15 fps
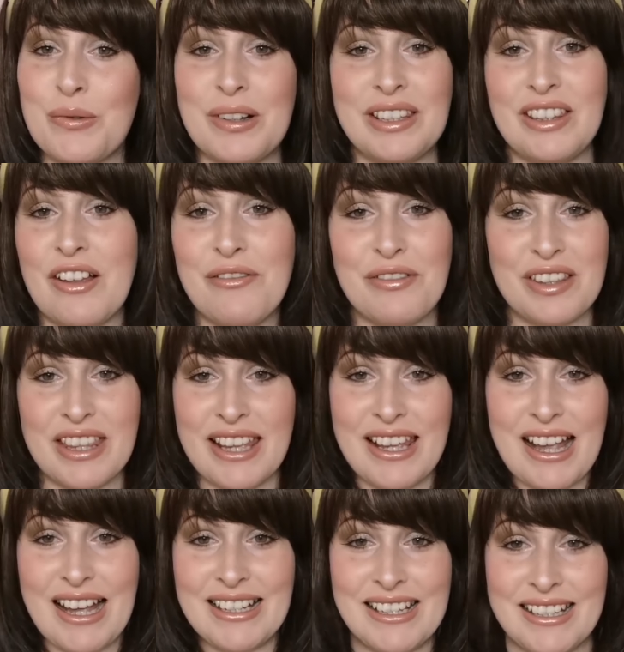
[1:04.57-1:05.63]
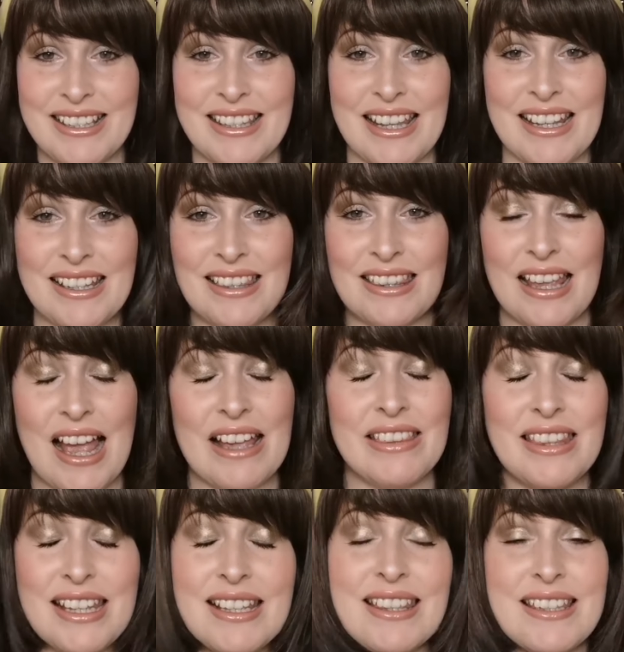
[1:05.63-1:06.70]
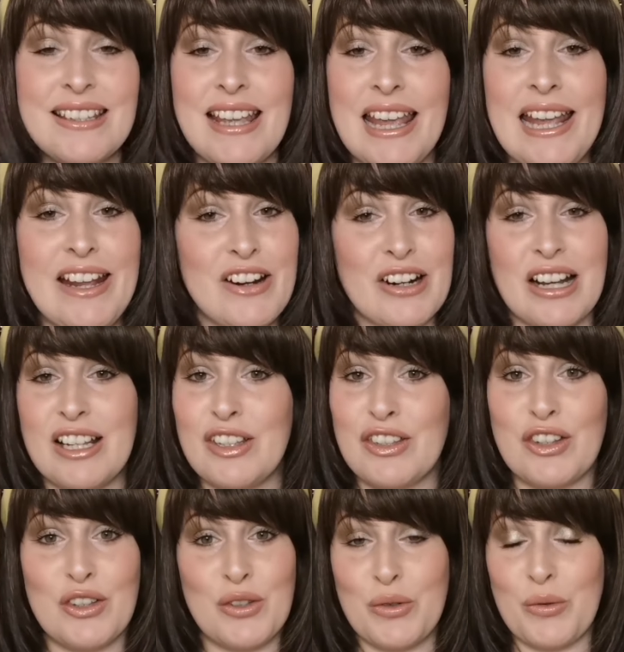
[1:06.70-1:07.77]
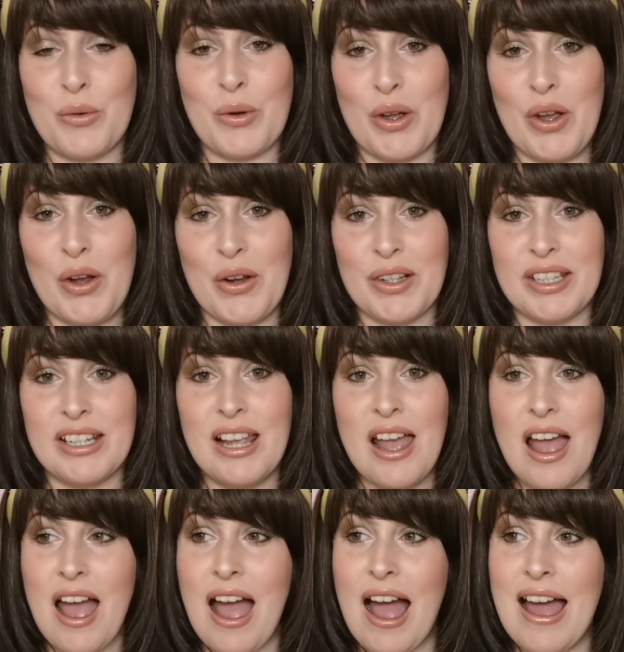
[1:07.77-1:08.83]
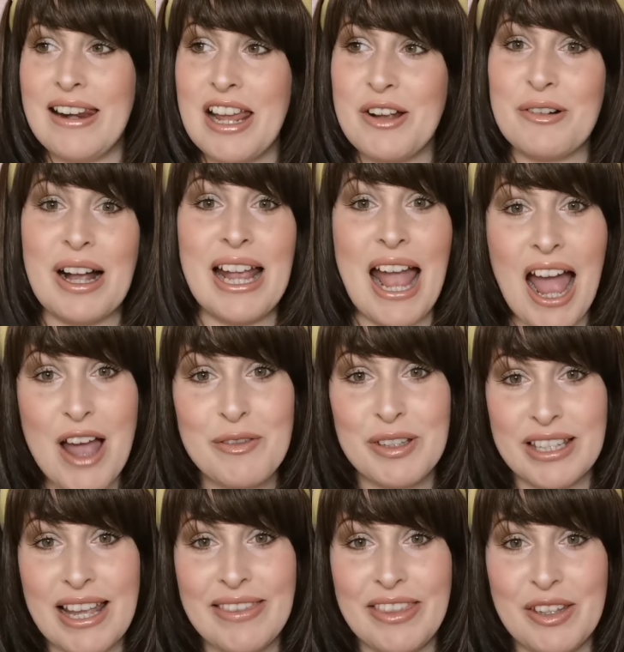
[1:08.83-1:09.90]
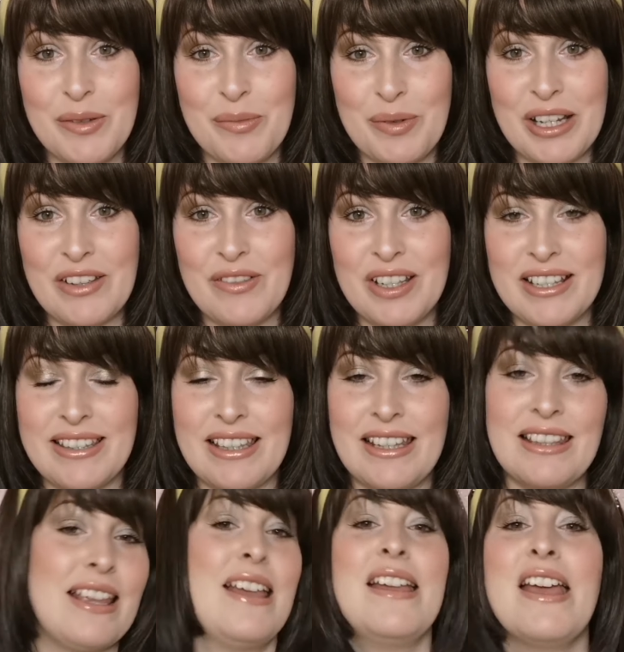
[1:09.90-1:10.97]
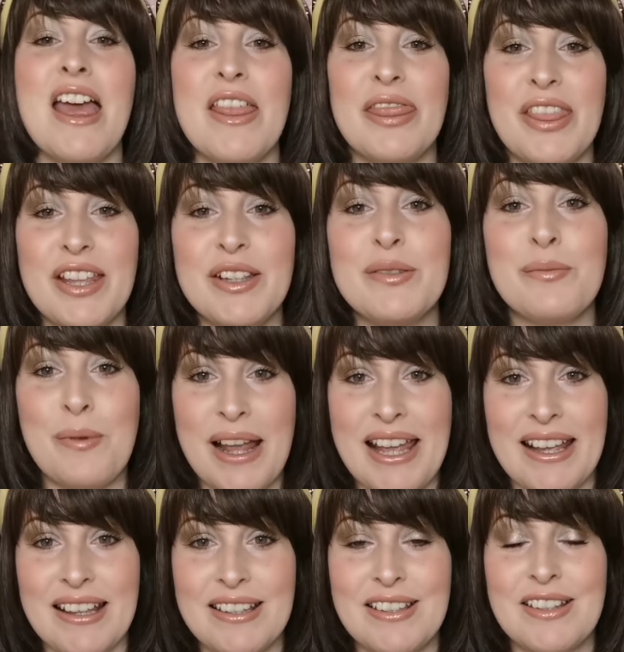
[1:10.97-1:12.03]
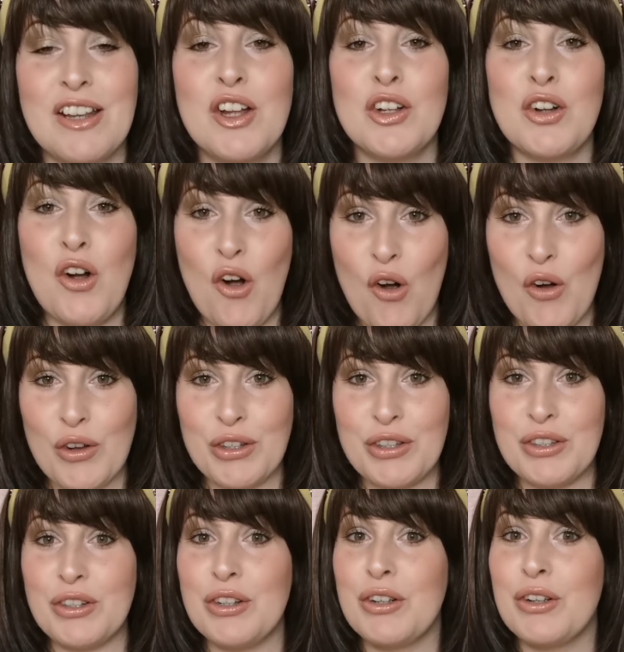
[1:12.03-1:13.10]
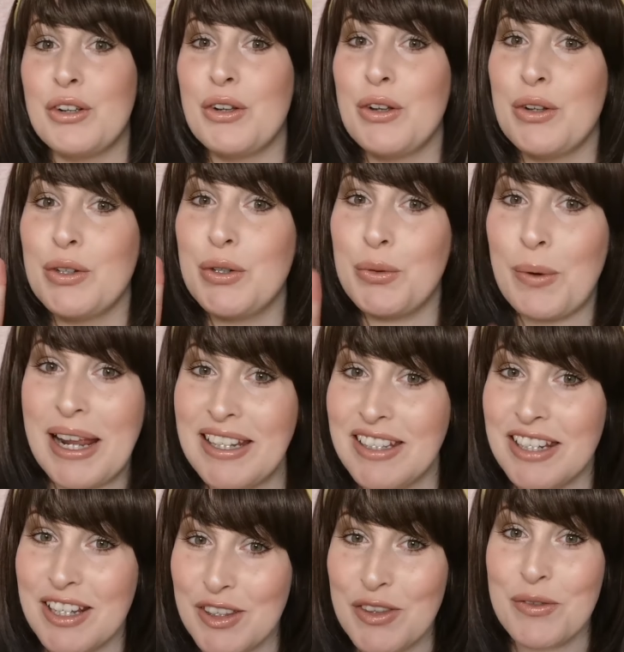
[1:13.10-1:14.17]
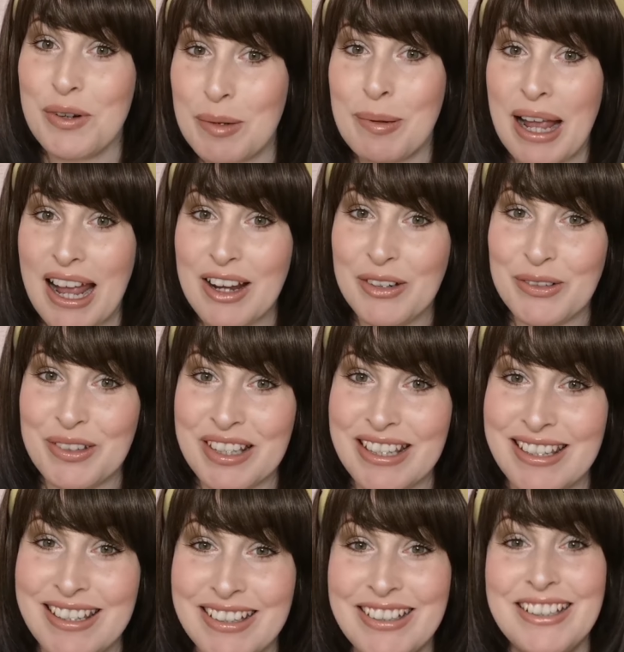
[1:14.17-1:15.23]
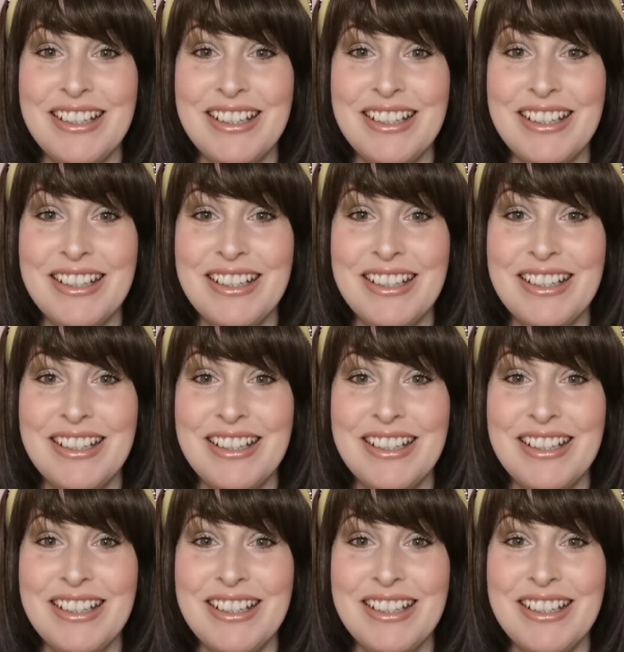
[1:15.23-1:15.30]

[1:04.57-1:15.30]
in love with it. I think this hair is just so good. And now I have said this previously that these wigs cost £23.